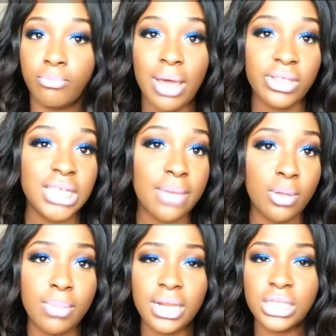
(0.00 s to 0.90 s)
By the time
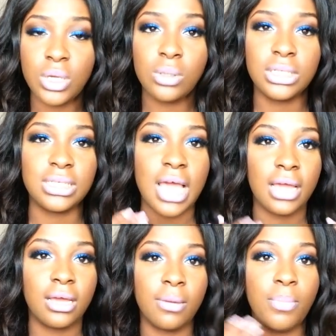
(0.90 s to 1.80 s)
you blend it out, it's
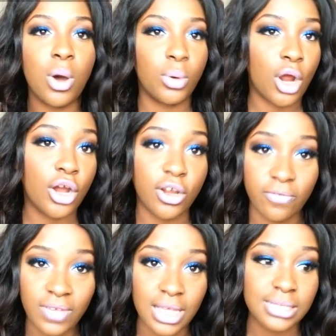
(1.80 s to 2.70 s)
like powder on your
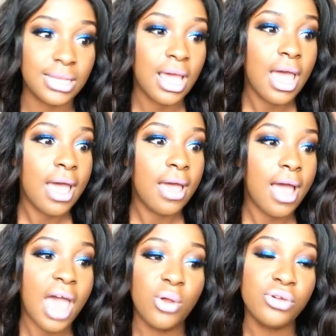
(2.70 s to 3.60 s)
face.
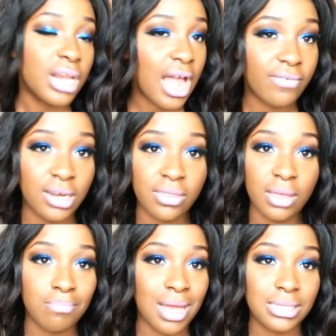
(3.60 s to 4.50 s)
I don't really have
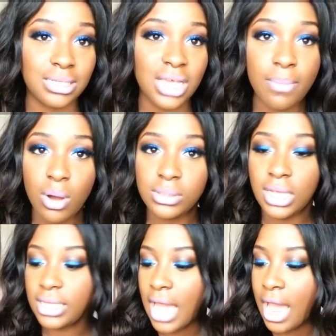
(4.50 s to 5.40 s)
anything bad to say about
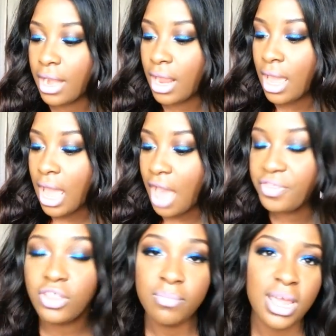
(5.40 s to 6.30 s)
it, and I
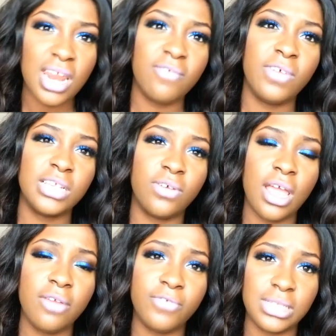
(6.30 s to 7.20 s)
think the main
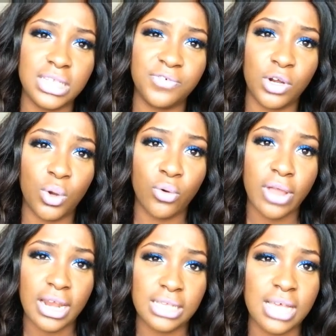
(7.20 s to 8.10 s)
emphasis for
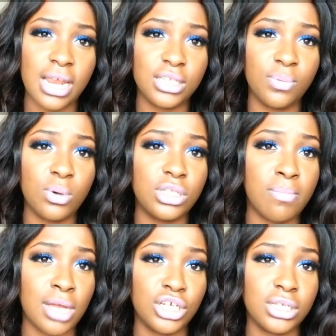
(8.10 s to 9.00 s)
L'Oreal is that it's supposed to
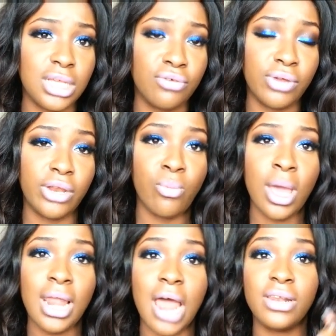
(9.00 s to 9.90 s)
match your skin really
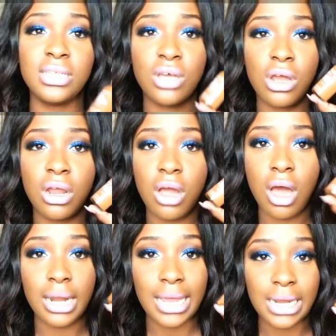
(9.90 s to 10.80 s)
well, and this color
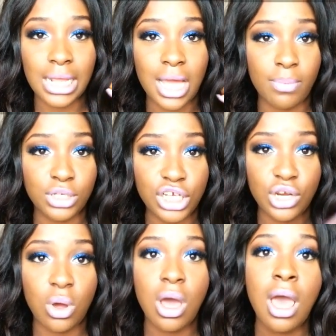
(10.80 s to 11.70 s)
called N8
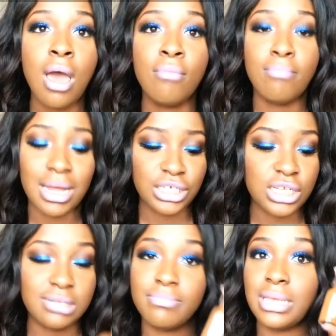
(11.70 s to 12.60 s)
Cappuccino
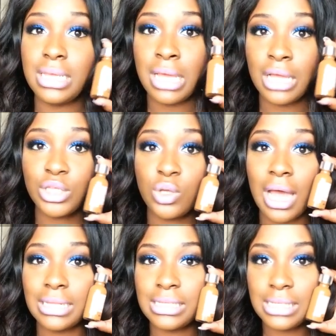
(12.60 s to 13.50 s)
matches me to
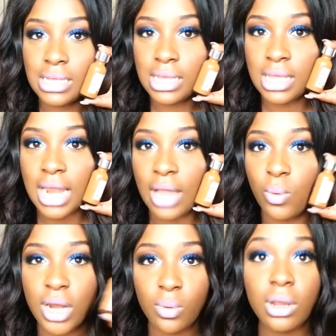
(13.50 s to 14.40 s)
a T. Like
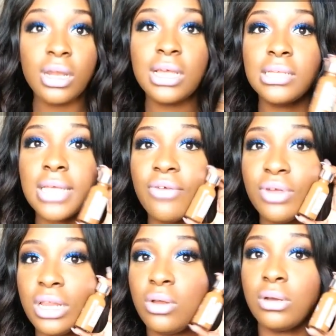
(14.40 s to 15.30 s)
when I wear this, I
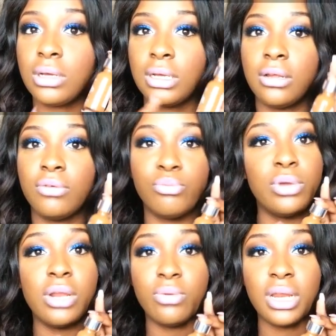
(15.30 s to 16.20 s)
really look
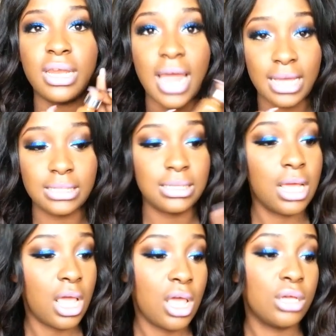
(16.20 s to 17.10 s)
really nice.
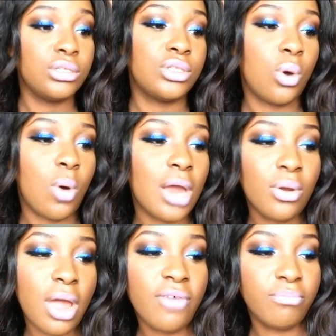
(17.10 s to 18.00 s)
So I
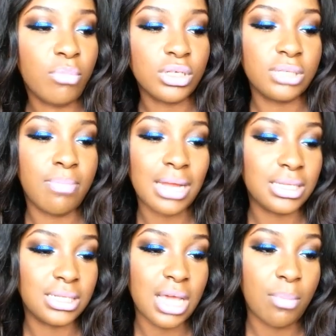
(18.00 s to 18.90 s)
don't have much bad
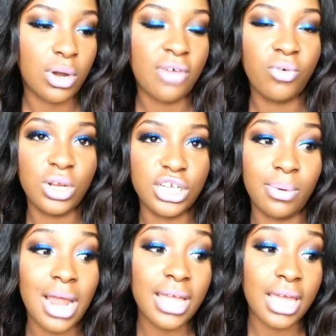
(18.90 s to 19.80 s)
to say about that foundation,
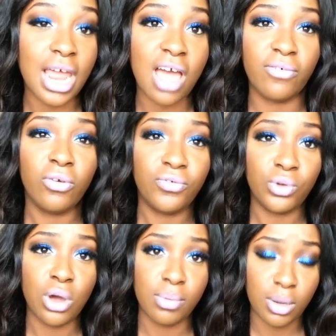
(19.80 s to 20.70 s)
but again, I have a
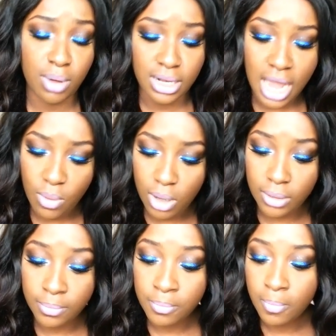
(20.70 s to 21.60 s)
review coming up on that one.